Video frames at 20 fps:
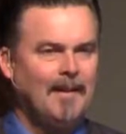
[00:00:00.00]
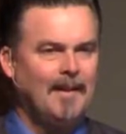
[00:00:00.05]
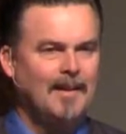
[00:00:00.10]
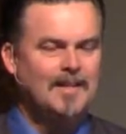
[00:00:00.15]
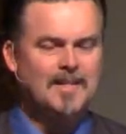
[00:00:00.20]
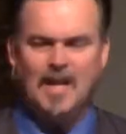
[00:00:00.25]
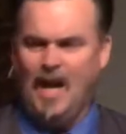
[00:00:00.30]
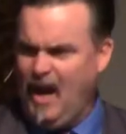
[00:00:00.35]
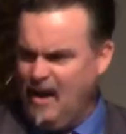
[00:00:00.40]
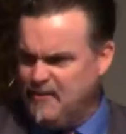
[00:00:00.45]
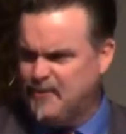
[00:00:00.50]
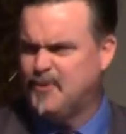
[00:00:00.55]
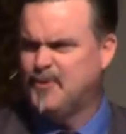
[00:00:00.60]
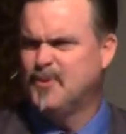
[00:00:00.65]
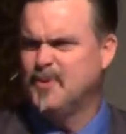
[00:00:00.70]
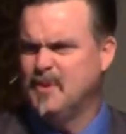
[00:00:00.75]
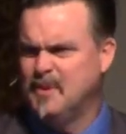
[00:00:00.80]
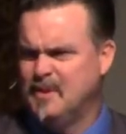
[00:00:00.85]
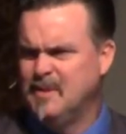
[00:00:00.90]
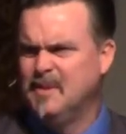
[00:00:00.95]
Tough,
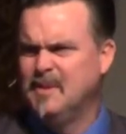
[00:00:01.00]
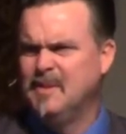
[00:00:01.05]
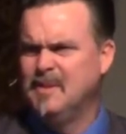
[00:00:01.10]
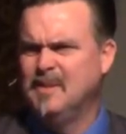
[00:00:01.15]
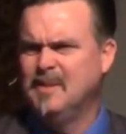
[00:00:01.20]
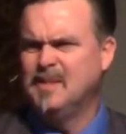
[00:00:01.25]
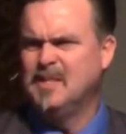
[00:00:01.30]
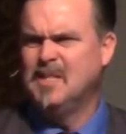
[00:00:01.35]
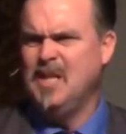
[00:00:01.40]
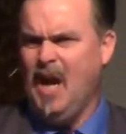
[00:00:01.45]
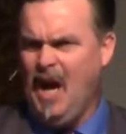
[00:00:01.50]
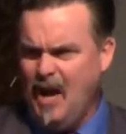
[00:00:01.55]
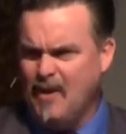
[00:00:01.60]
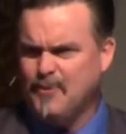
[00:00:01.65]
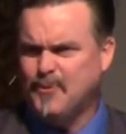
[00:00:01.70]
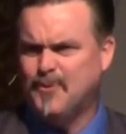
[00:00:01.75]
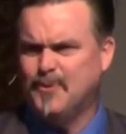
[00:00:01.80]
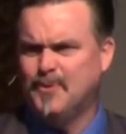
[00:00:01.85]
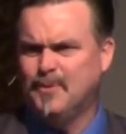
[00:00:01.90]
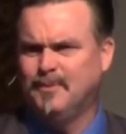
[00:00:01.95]

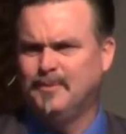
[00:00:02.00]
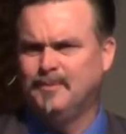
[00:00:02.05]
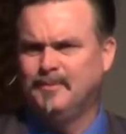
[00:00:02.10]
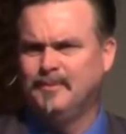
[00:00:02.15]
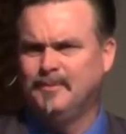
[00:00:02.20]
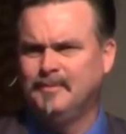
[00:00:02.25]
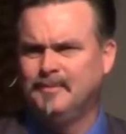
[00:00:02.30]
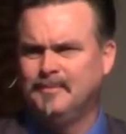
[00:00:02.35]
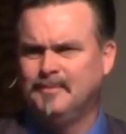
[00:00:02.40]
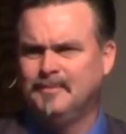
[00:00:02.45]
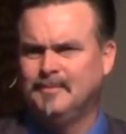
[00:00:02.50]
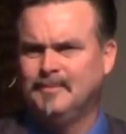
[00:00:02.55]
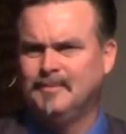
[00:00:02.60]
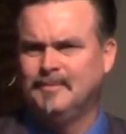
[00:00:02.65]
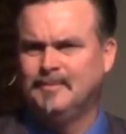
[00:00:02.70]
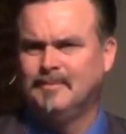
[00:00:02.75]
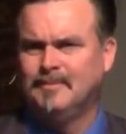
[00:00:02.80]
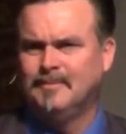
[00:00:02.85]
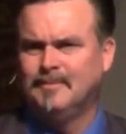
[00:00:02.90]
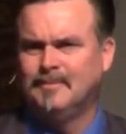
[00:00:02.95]
tough.
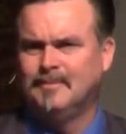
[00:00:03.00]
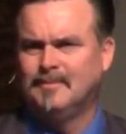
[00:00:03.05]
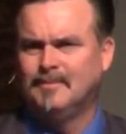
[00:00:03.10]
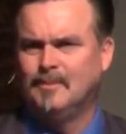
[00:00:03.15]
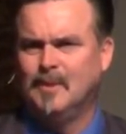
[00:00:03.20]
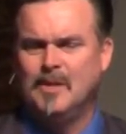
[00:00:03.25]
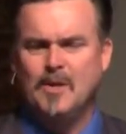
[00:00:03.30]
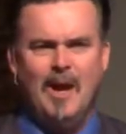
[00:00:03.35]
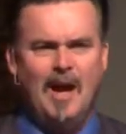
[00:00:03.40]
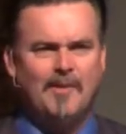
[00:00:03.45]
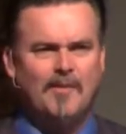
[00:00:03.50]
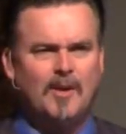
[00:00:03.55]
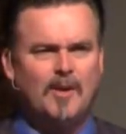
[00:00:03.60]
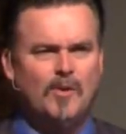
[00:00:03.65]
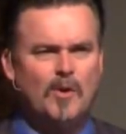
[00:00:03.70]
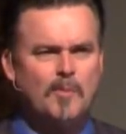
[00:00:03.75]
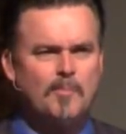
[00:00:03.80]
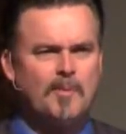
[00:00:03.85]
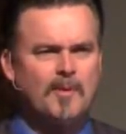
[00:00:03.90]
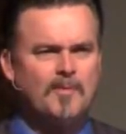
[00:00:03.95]
When you have a
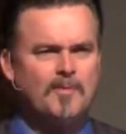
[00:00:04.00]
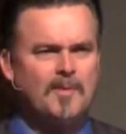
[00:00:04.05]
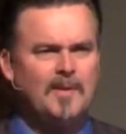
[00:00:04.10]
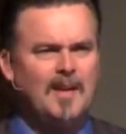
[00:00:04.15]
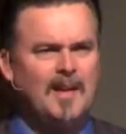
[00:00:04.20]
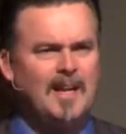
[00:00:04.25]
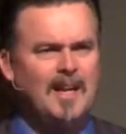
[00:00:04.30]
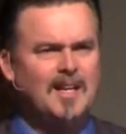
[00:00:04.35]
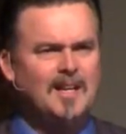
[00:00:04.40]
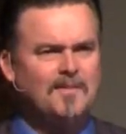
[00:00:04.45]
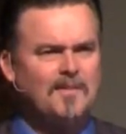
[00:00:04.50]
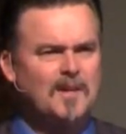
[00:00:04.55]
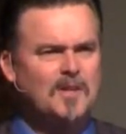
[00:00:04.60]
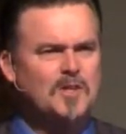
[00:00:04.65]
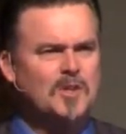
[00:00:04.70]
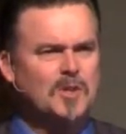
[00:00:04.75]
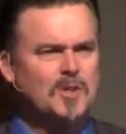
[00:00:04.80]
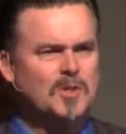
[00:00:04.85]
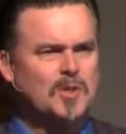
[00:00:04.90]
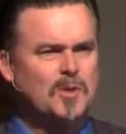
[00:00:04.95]
group of
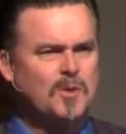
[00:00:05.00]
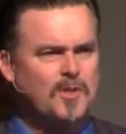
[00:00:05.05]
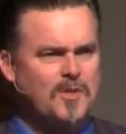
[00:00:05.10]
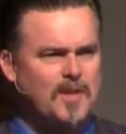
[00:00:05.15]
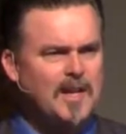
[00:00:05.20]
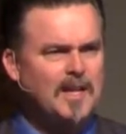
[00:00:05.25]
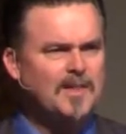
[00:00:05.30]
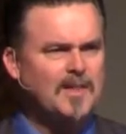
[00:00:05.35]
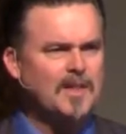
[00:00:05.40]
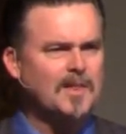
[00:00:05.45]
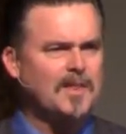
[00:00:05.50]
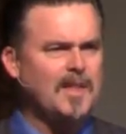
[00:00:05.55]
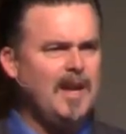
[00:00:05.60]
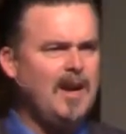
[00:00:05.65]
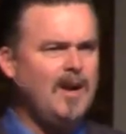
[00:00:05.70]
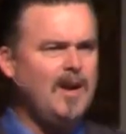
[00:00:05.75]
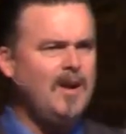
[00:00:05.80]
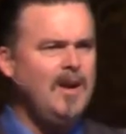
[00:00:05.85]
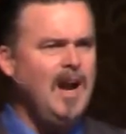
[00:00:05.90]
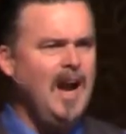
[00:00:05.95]
individuals who think that
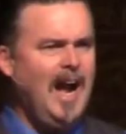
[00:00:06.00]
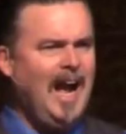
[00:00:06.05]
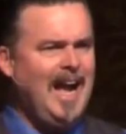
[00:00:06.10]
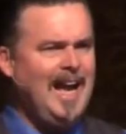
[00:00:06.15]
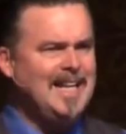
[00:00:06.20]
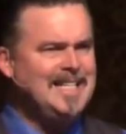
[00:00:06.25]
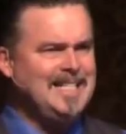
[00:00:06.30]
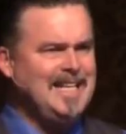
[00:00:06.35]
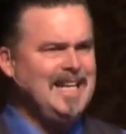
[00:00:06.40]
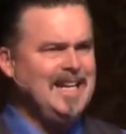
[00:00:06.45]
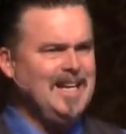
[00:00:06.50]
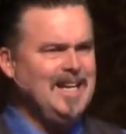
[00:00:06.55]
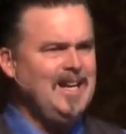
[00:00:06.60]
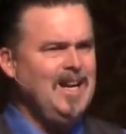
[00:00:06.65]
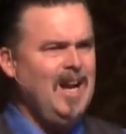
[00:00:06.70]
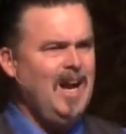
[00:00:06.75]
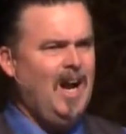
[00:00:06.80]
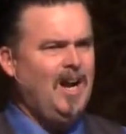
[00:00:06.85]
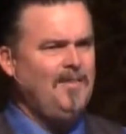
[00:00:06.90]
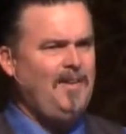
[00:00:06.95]
their idea
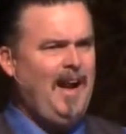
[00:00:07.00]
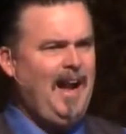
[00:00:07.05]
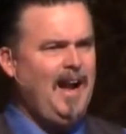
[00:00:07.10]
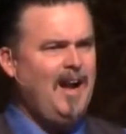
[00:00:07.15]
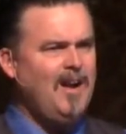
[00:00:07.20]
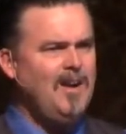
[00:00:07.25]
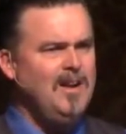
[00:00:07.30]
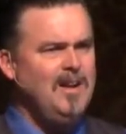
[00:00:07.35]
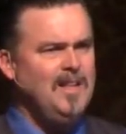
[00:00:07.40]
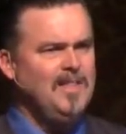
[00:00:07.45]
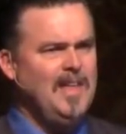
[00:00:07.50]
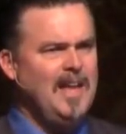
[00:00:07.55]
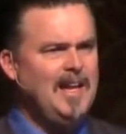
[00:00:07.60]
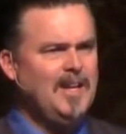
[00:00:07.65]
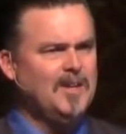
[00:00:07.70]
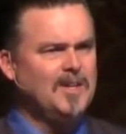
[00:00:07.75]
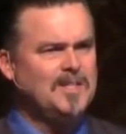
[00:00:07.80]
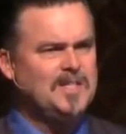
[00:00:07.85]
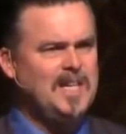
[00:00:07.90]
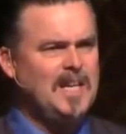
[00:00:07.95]
of how they
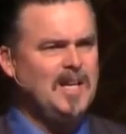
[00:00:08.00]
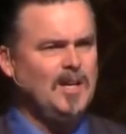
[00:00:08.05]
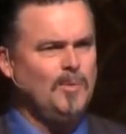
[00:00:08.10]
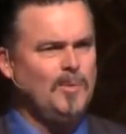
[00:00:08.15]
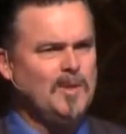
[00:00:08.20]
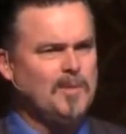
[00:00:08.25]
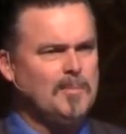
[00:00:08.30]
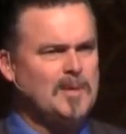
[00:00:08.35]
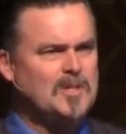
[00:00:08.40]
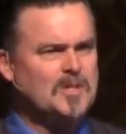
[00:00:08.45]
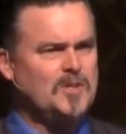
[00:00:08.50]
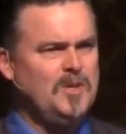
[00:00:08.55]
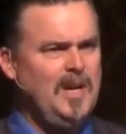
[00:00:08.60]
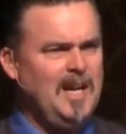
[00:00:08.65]
could deal with Mr.